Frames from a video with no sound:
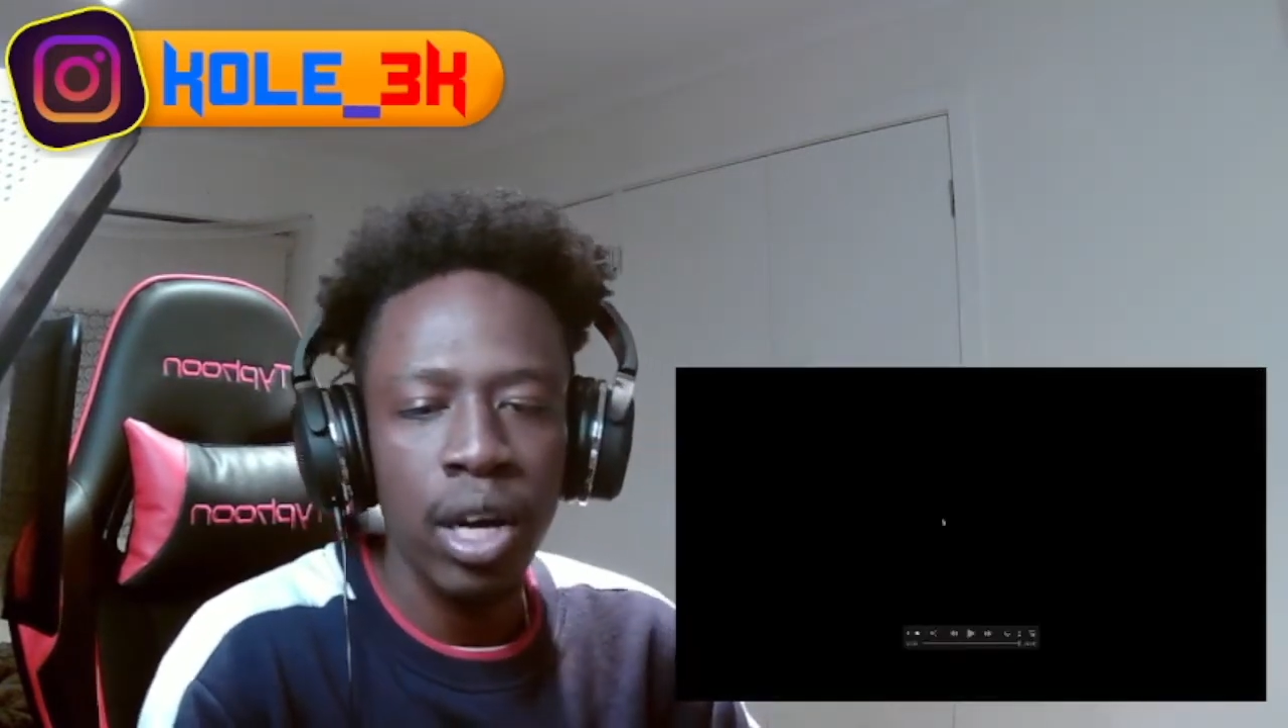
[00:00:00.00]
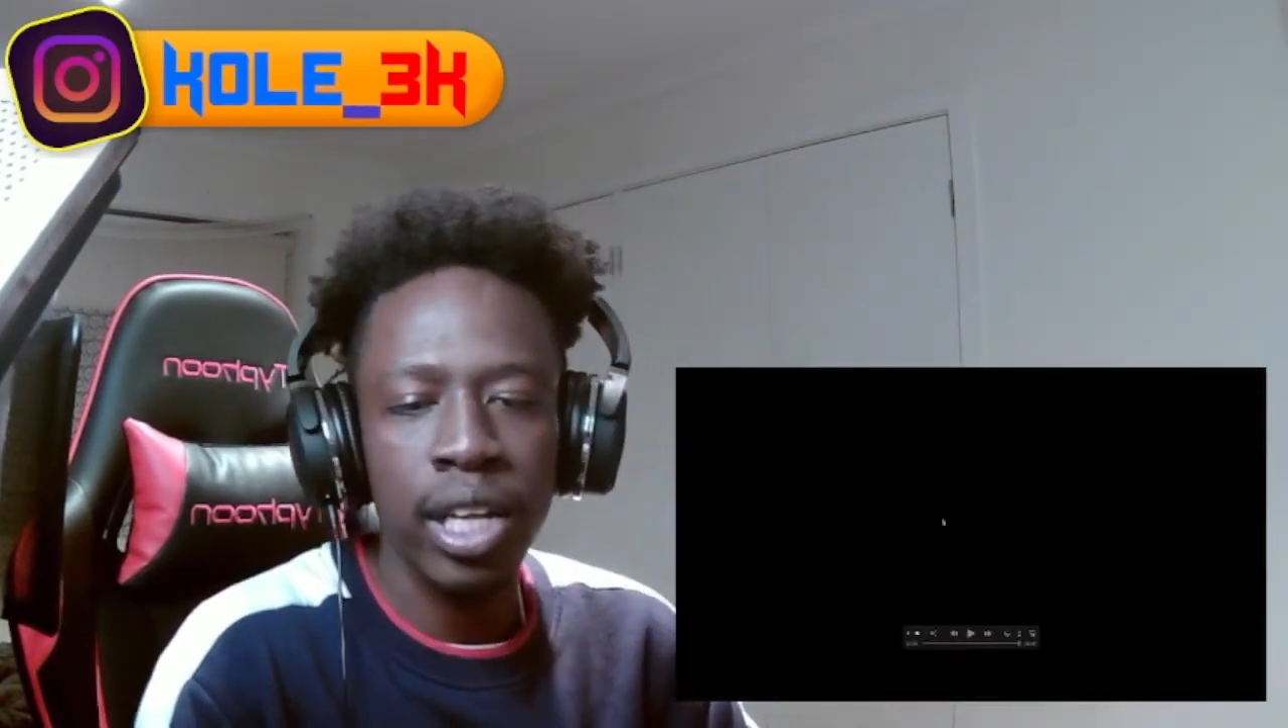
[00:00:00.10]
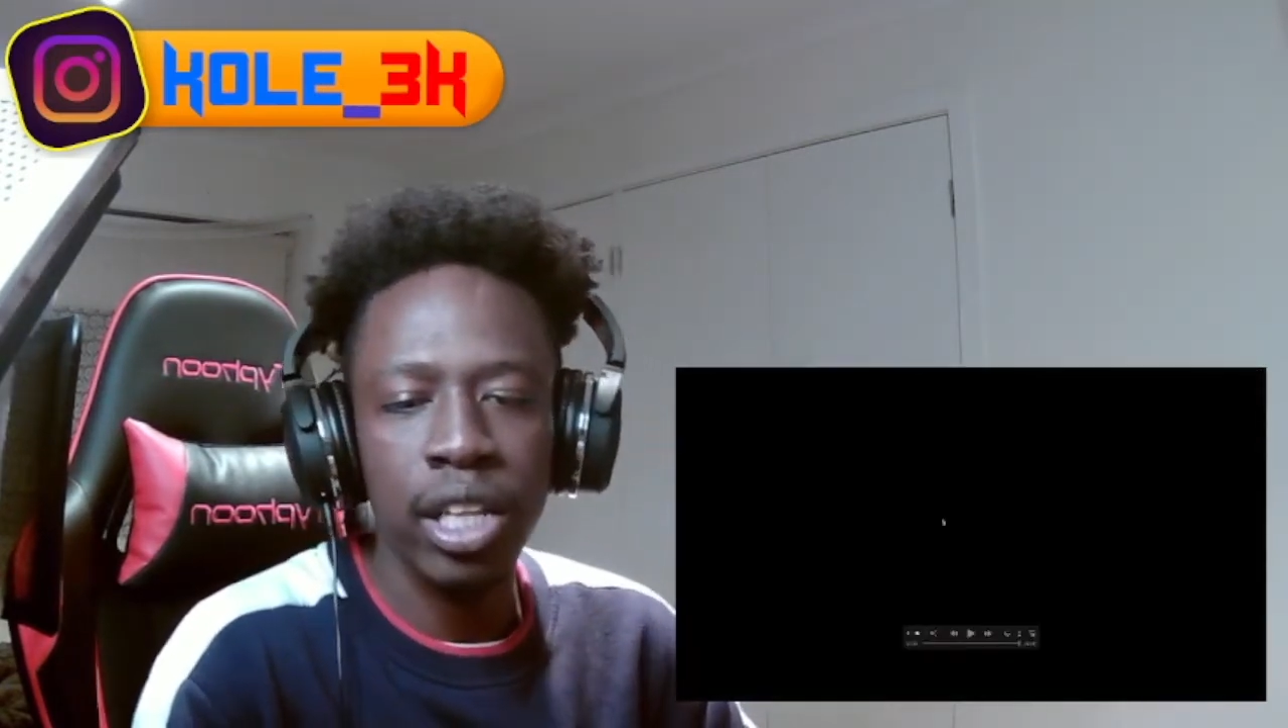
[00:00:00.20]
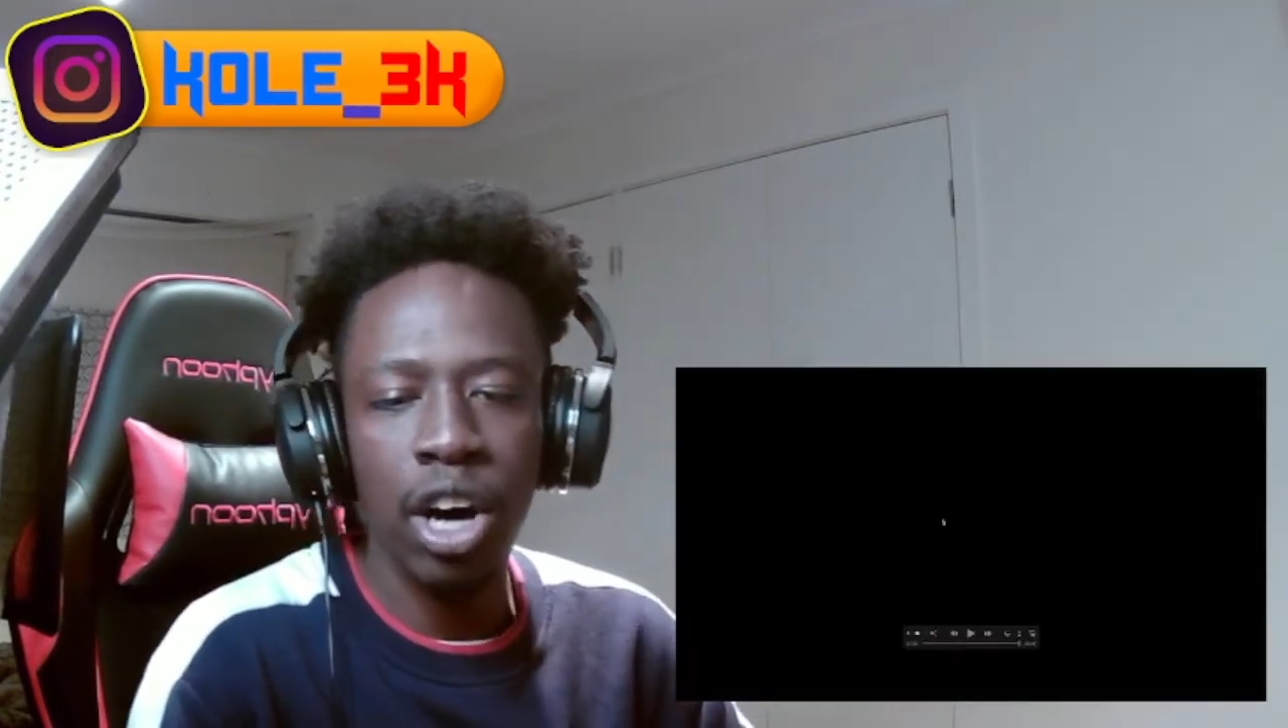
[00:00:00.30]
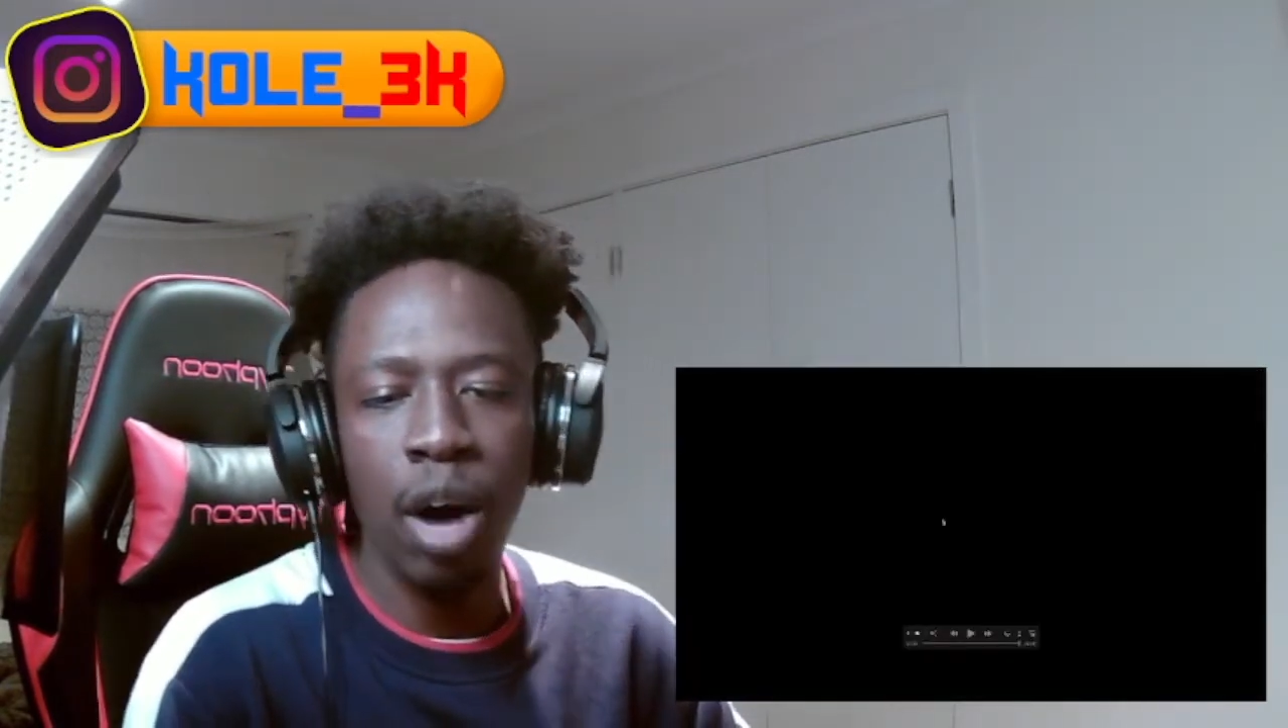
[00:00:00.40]

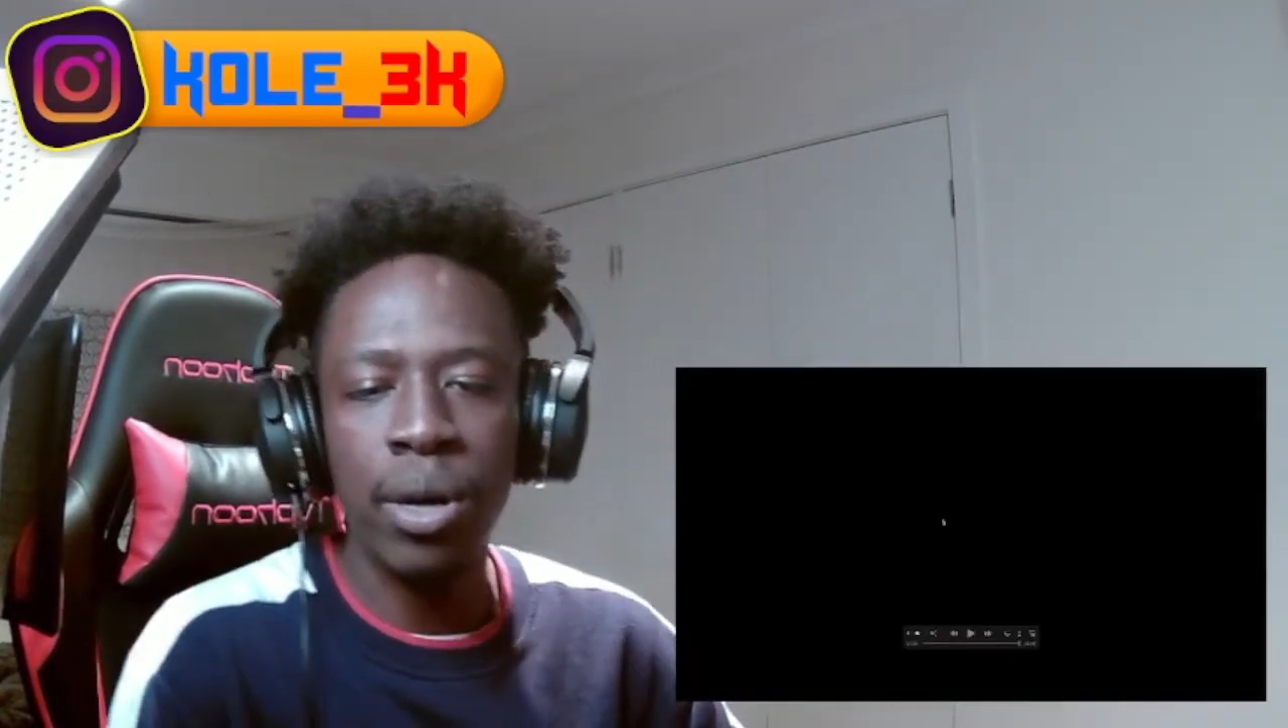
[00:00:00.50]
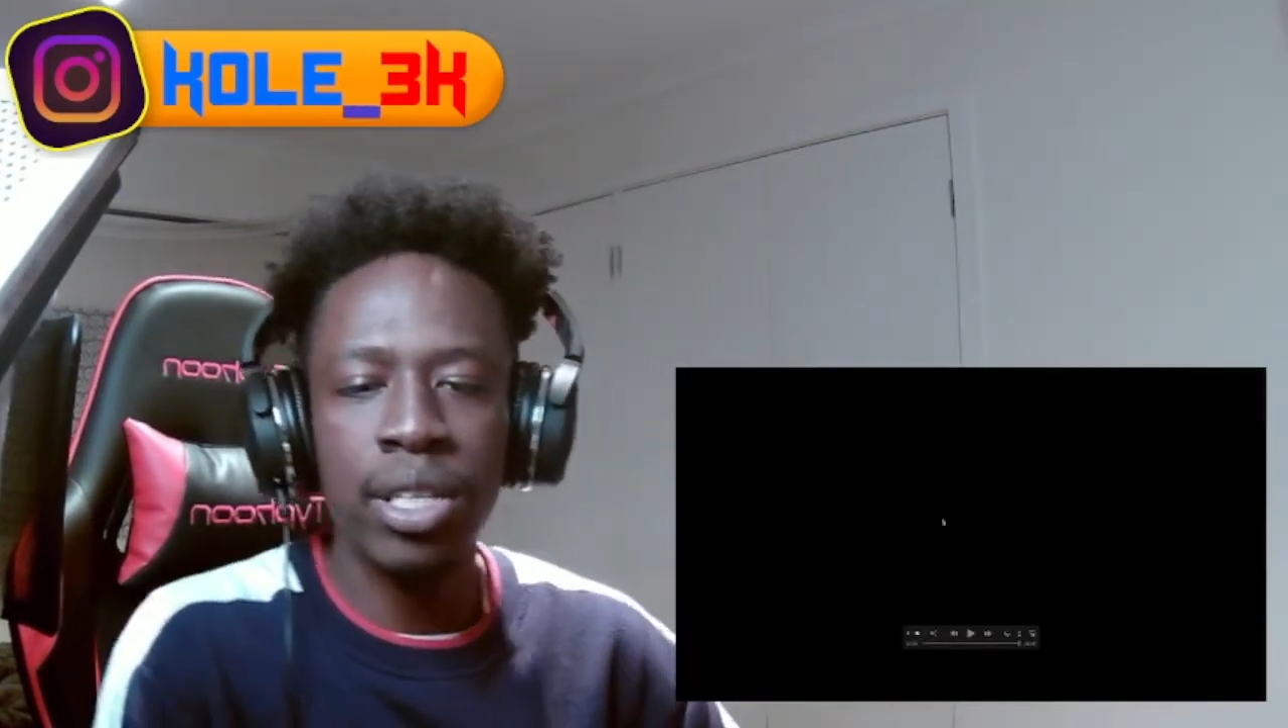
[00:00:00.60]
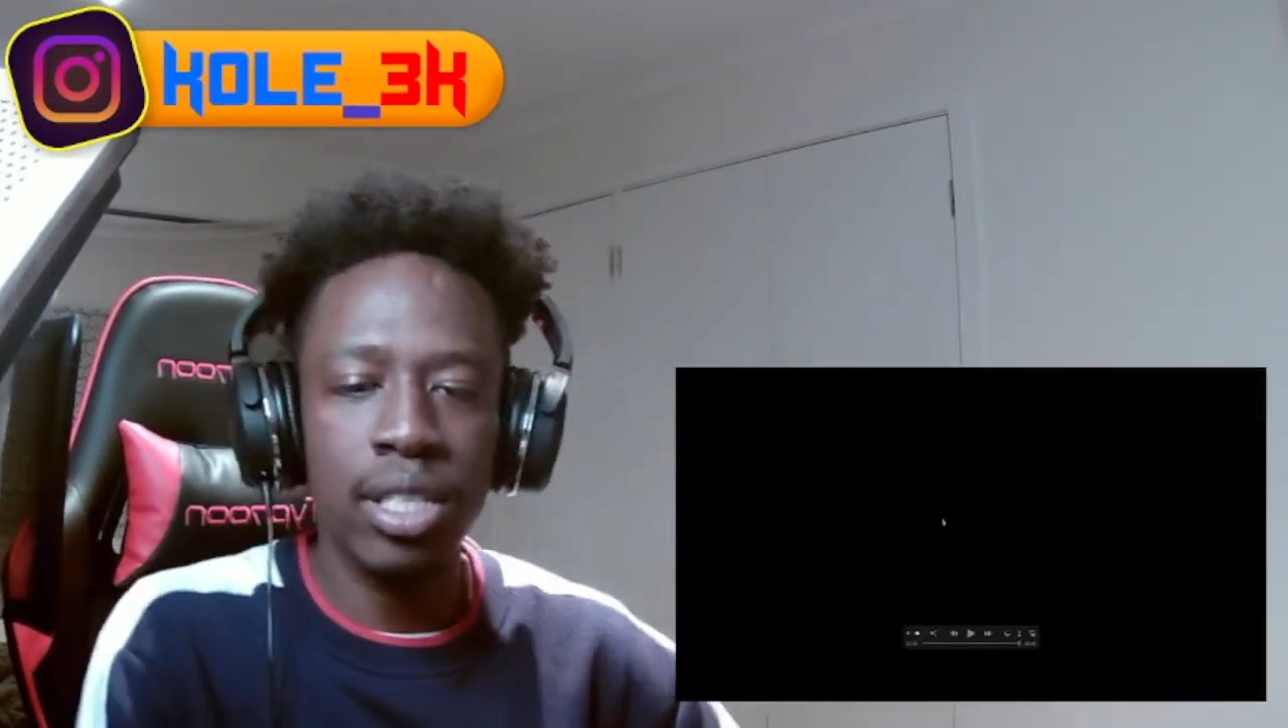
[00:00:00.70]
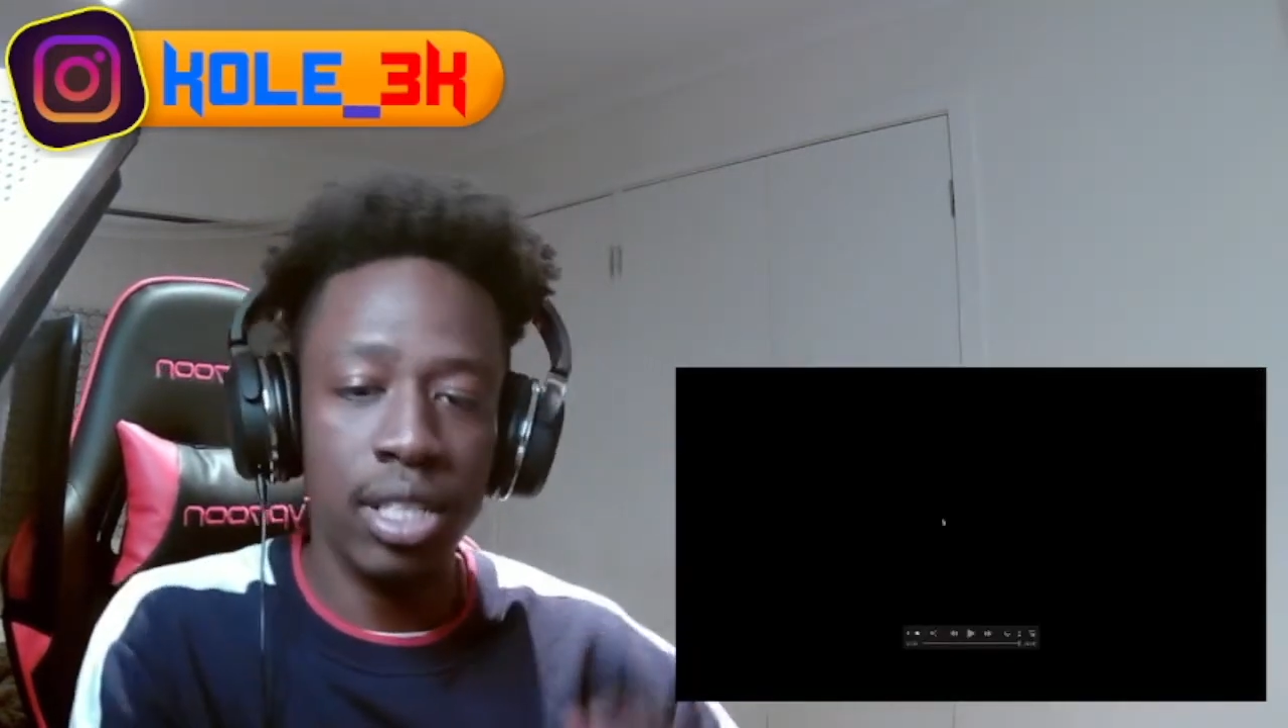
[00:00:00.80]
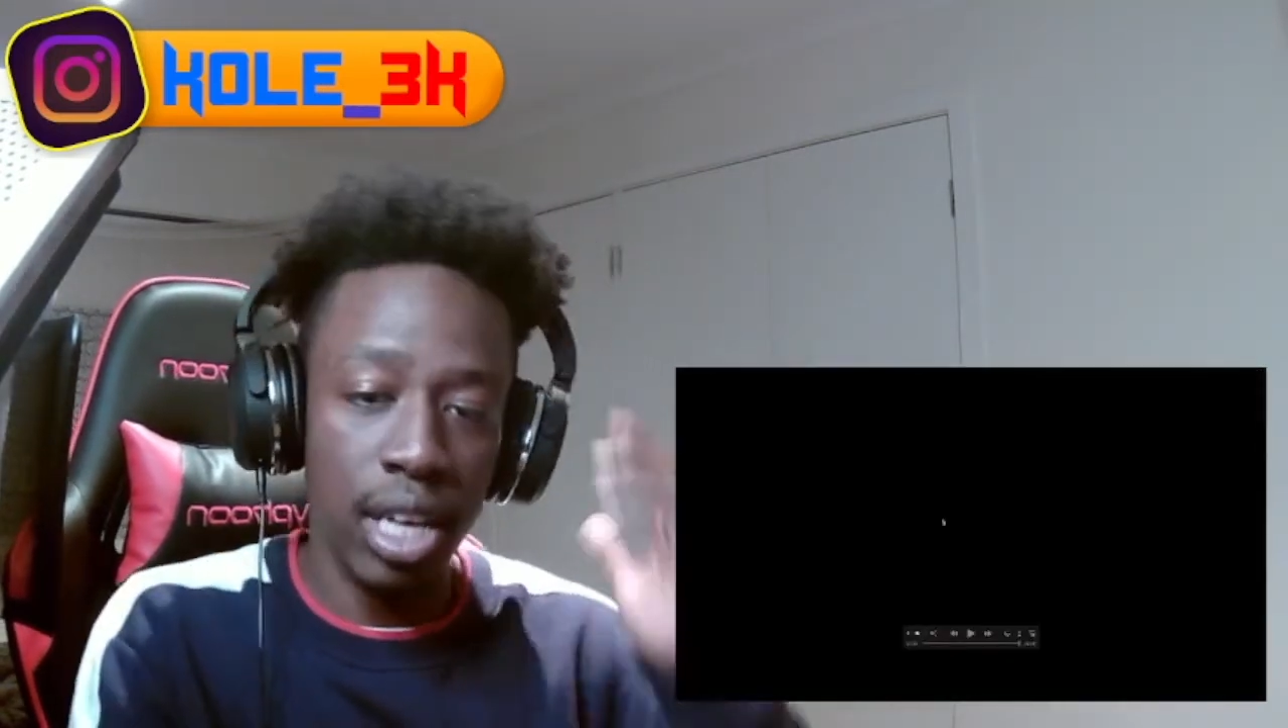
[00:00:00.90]
in the
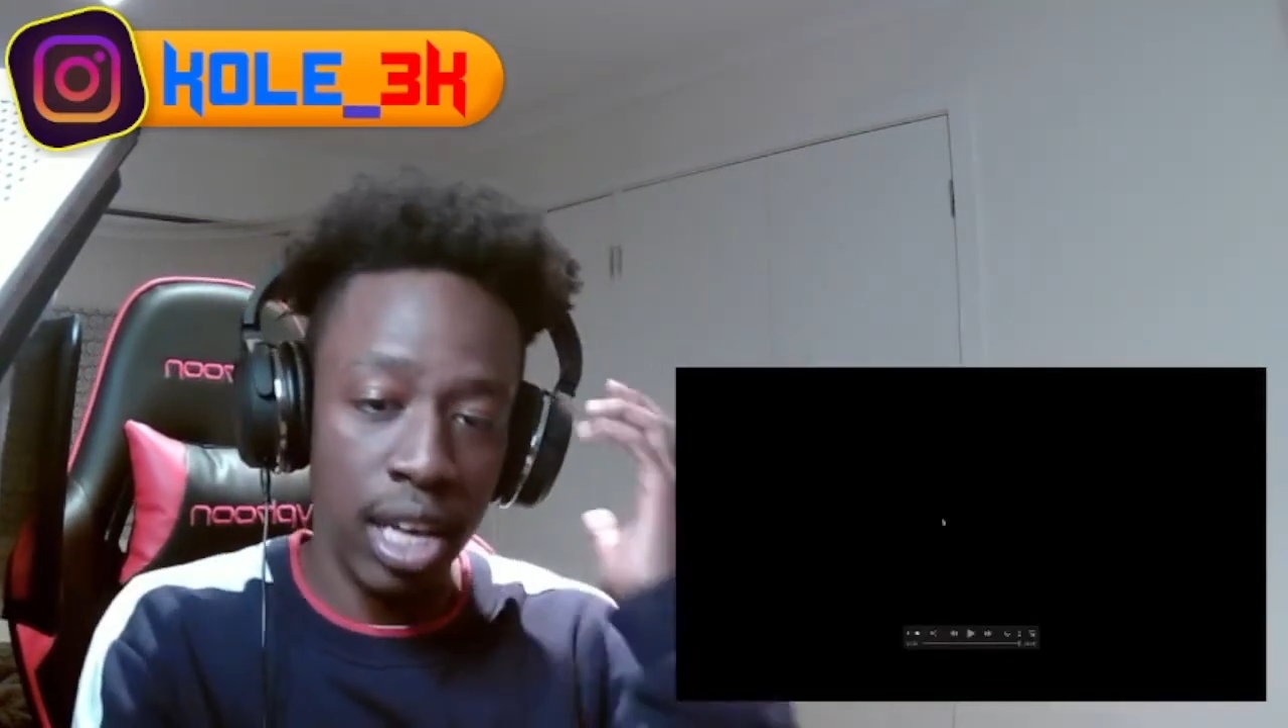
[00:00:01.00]
comments.